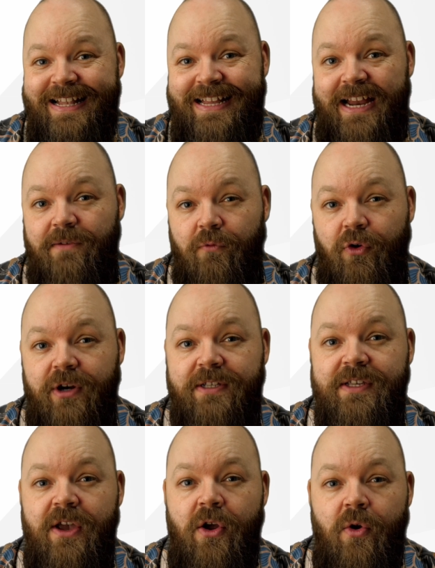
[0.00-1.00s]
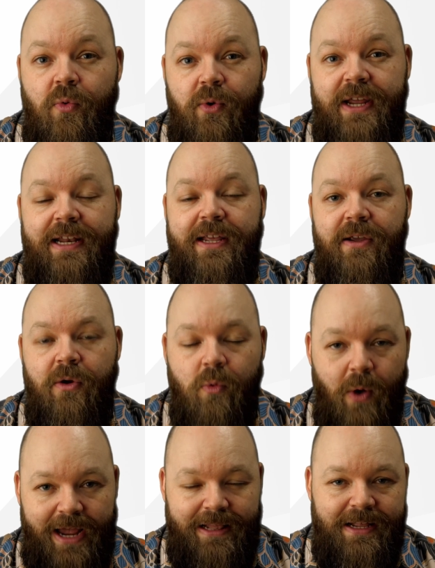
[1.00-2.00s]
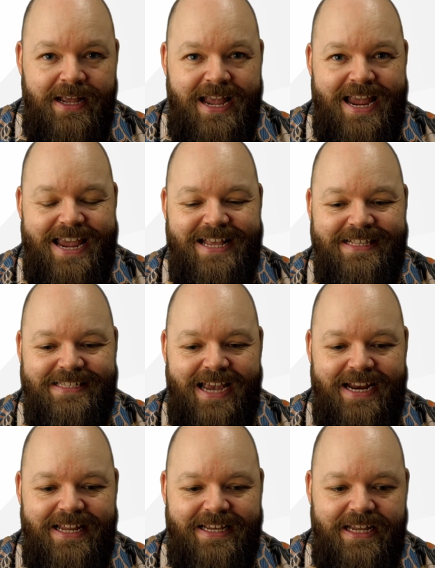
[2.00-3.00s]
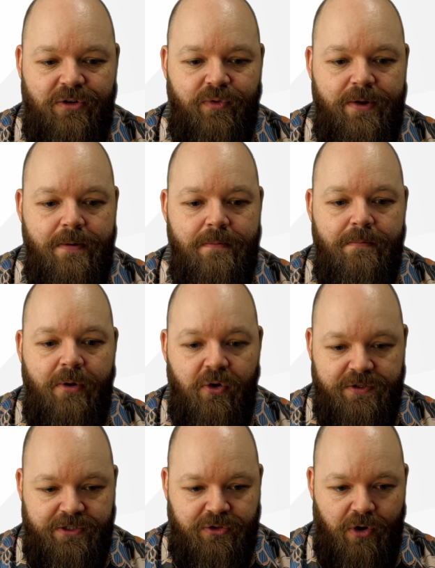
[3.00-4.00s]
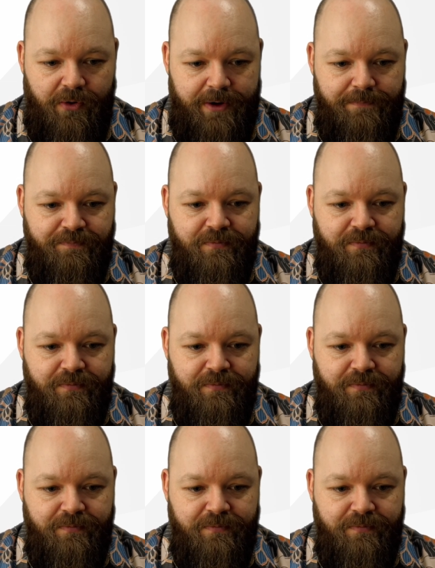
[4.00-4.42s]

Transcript: that works really well inside the Git repository.